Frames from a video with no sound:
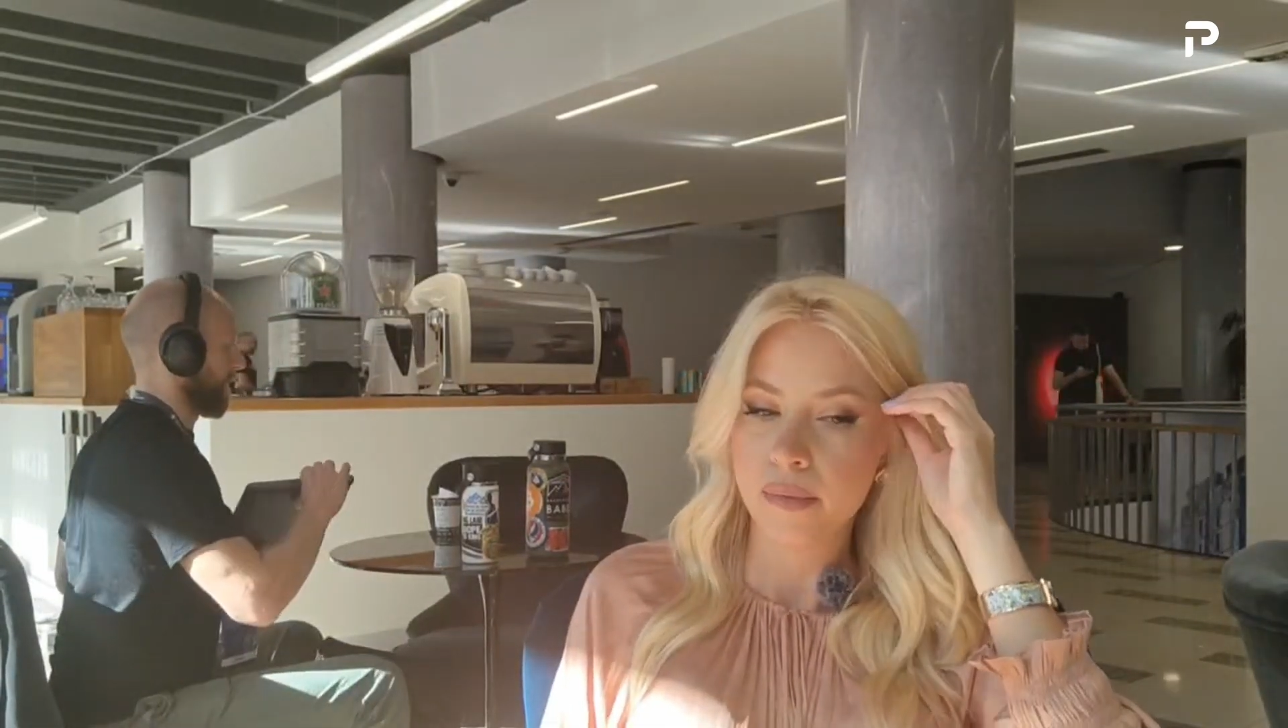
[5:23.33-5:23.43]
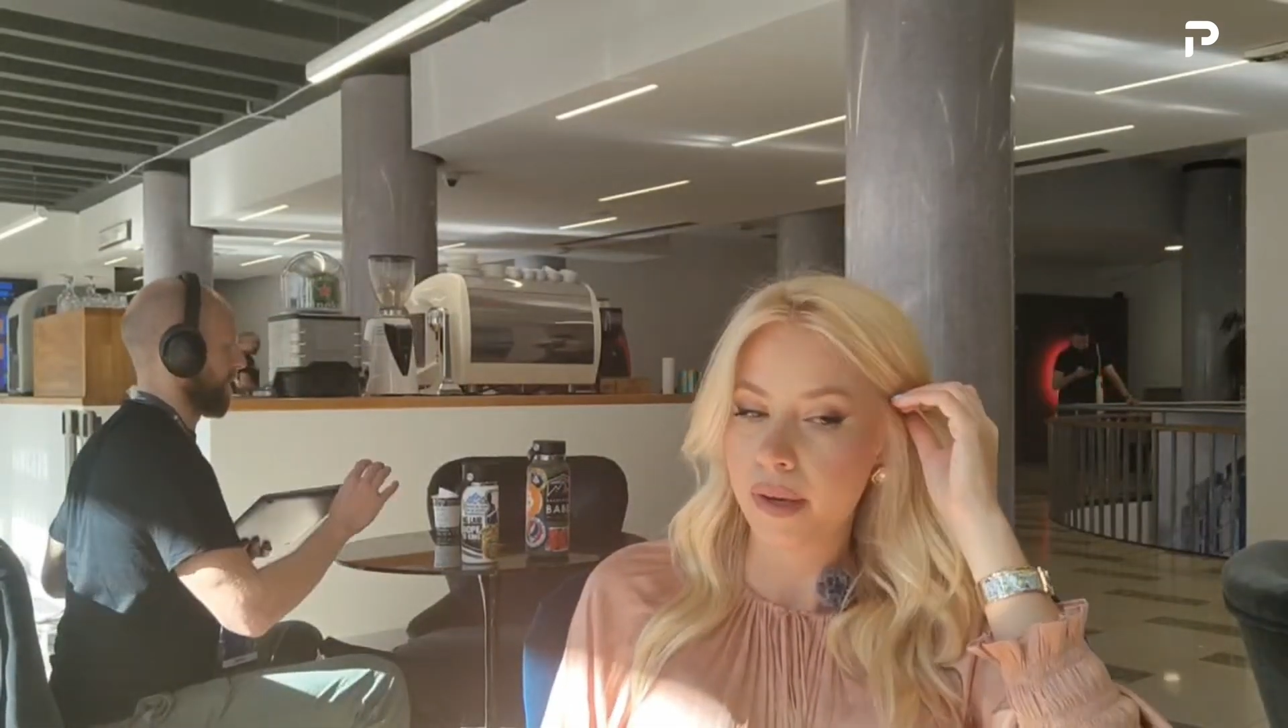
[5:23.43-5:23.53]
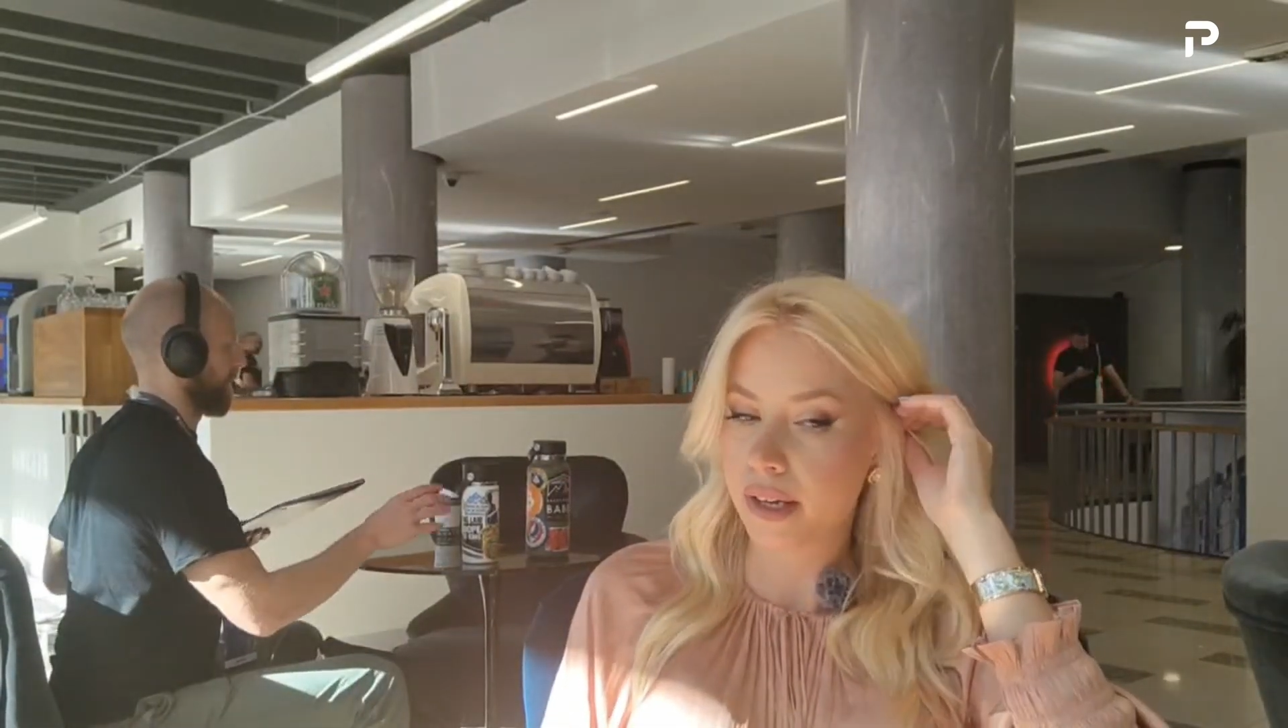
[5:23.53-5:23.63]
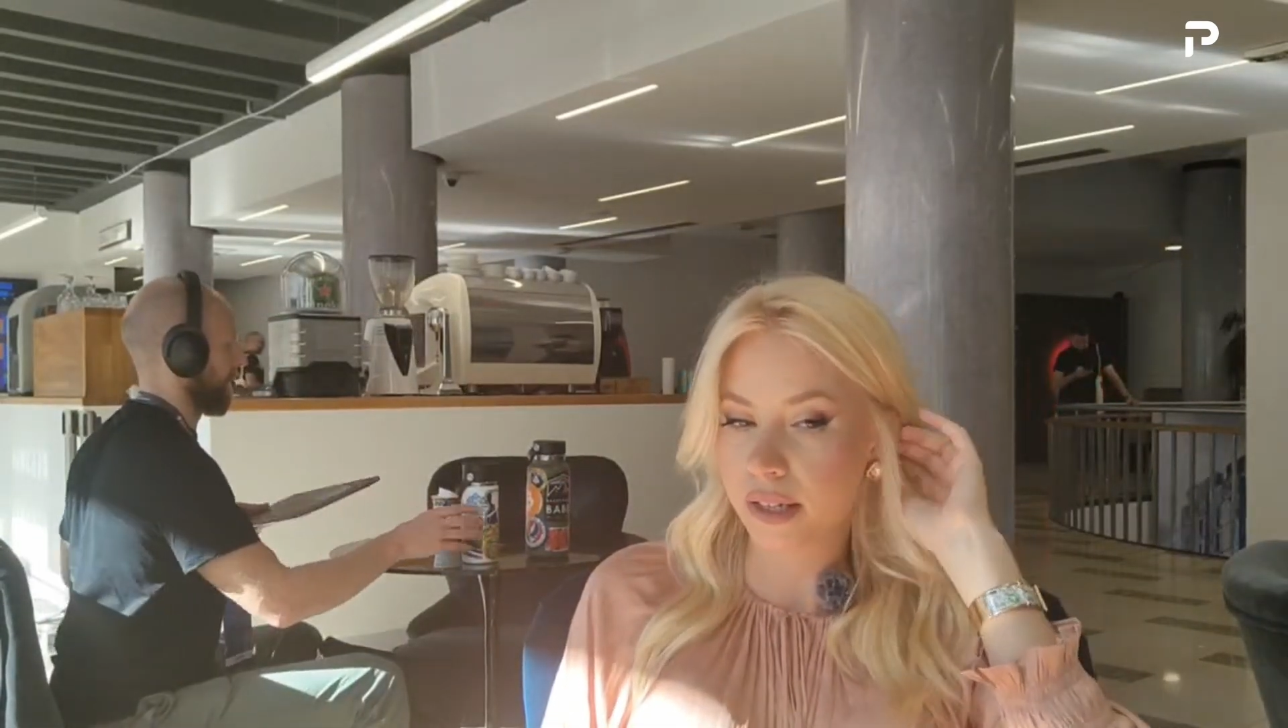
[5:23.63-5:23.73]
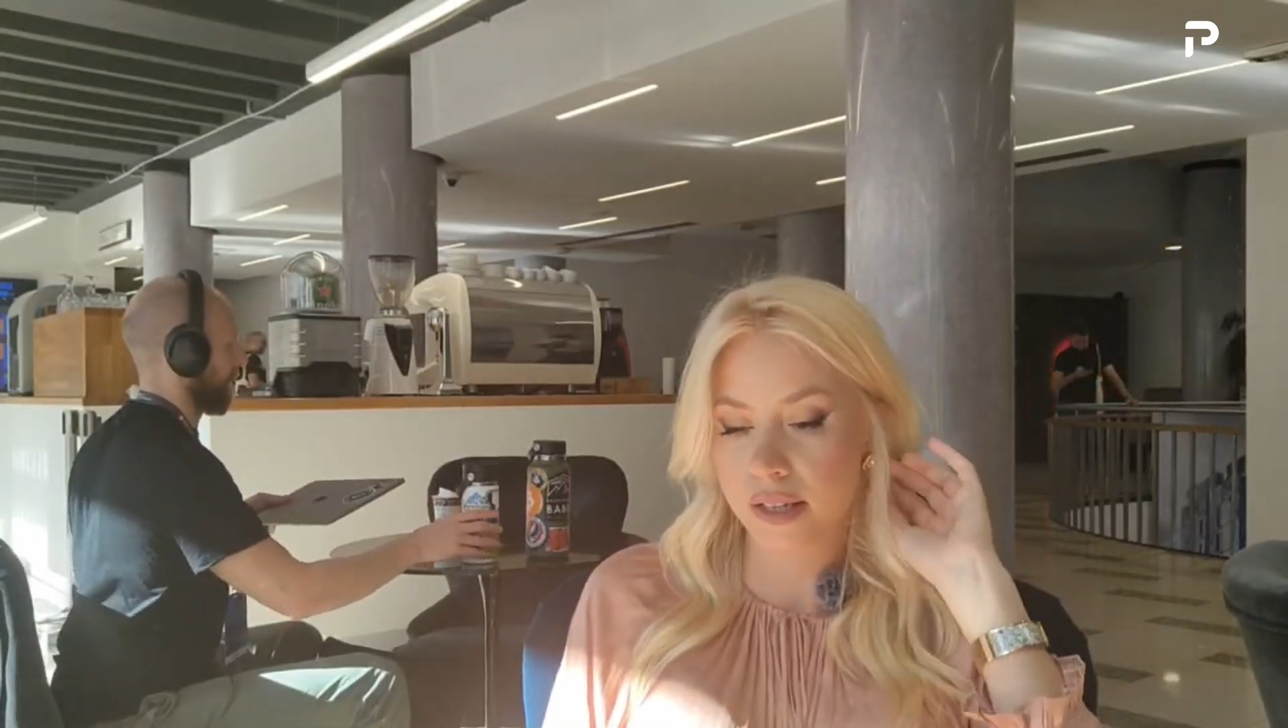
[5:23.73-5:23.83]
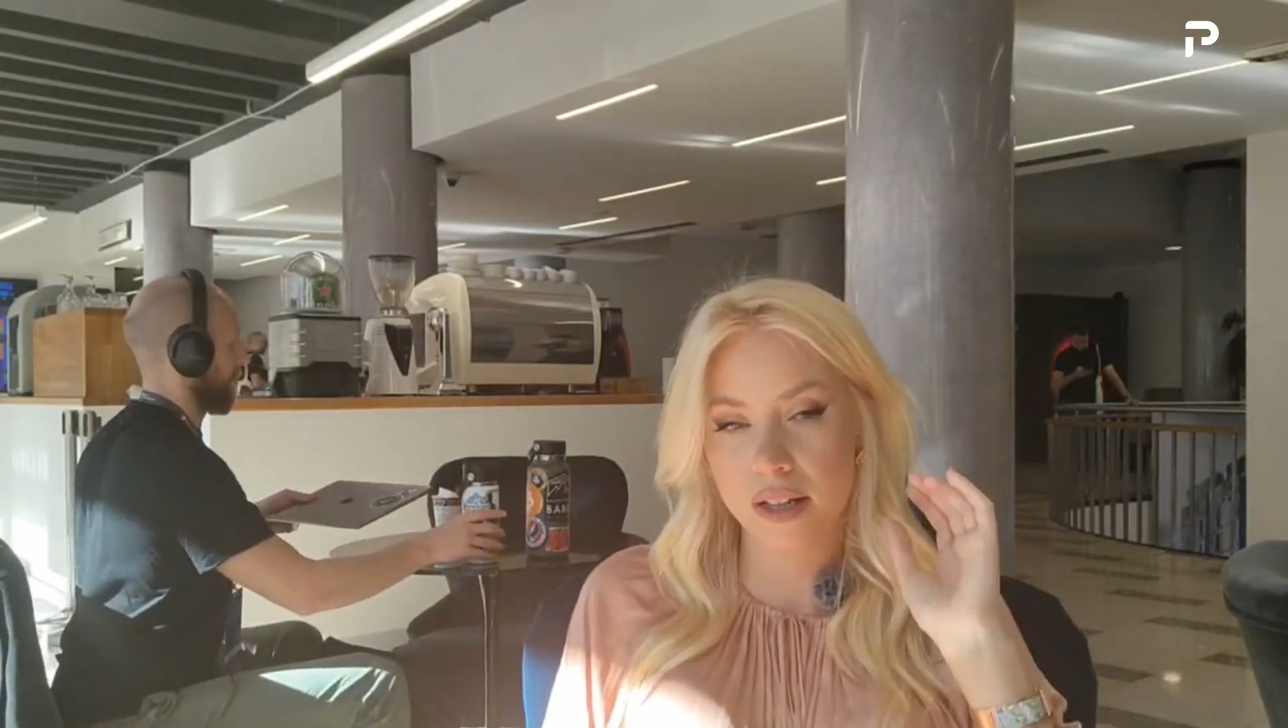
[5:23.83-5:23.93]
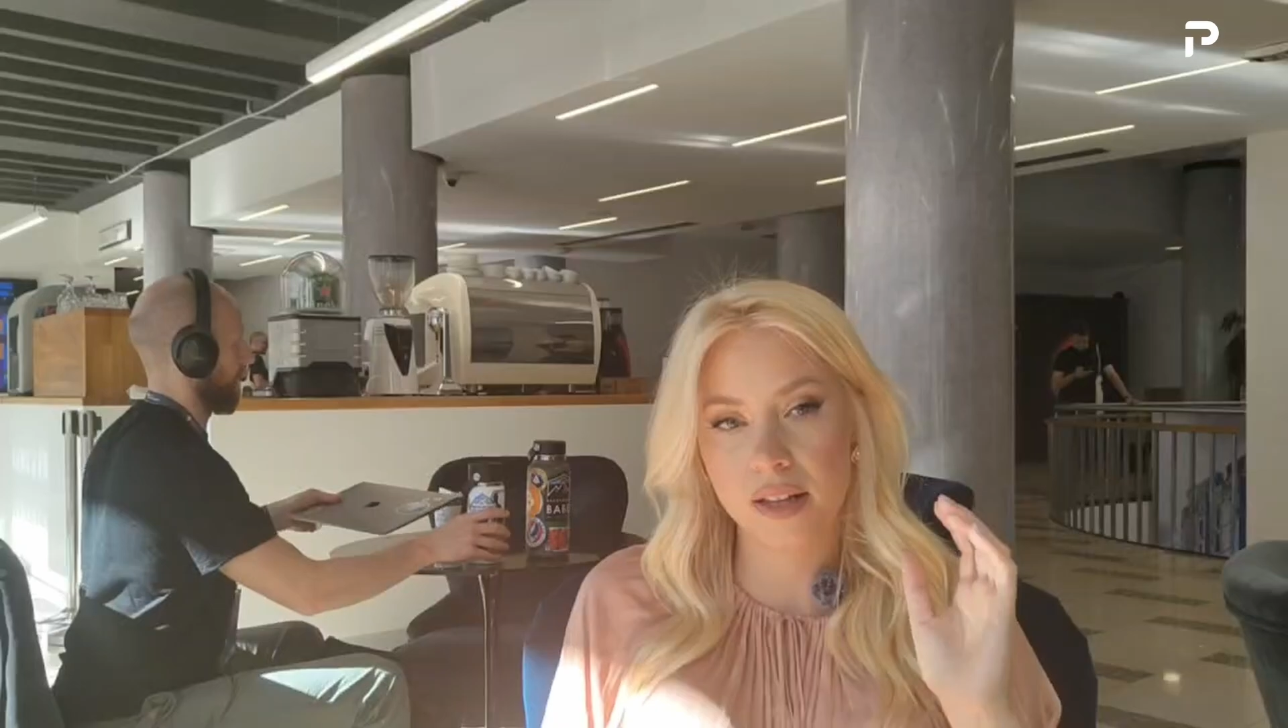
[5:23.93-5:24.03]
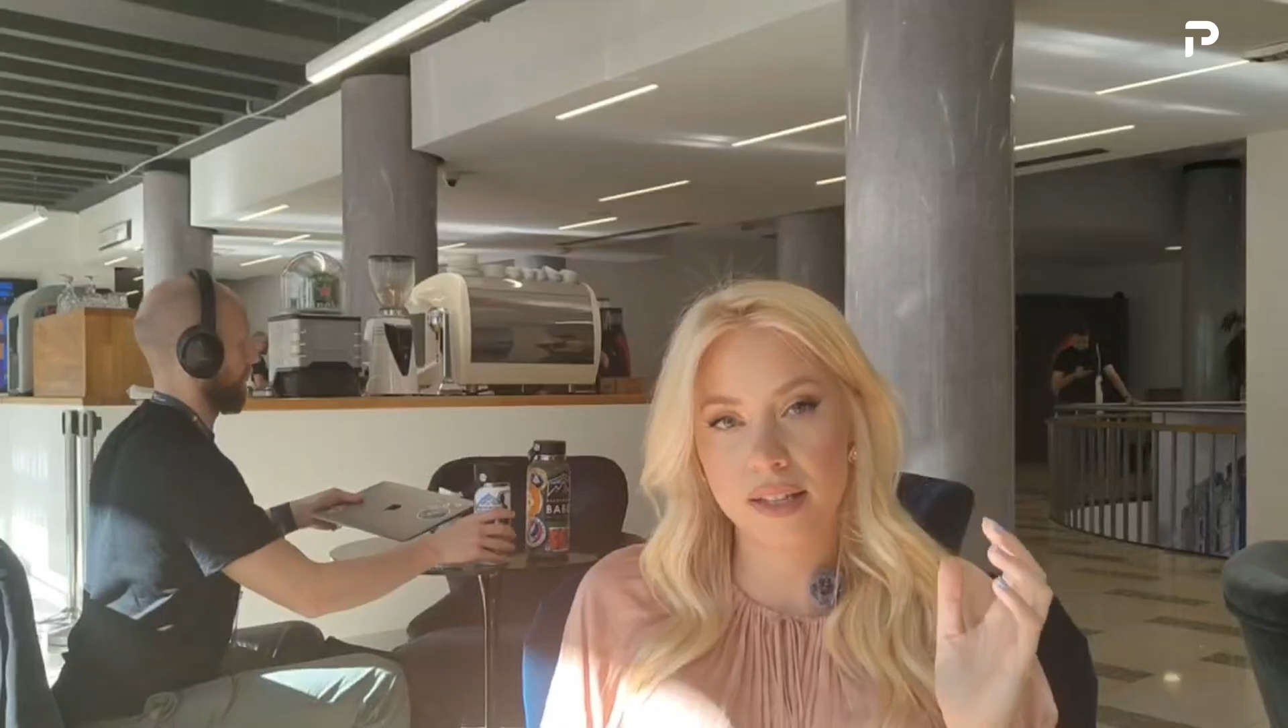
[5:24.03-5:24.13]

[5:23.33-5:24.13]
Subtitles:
because still,